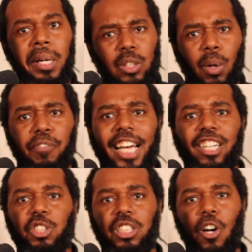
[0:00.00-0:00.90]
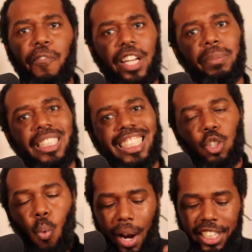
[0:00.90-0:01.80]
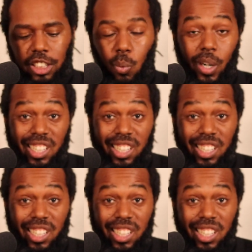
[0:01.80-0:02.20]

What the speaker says: Because what if you catch yourself in a situation where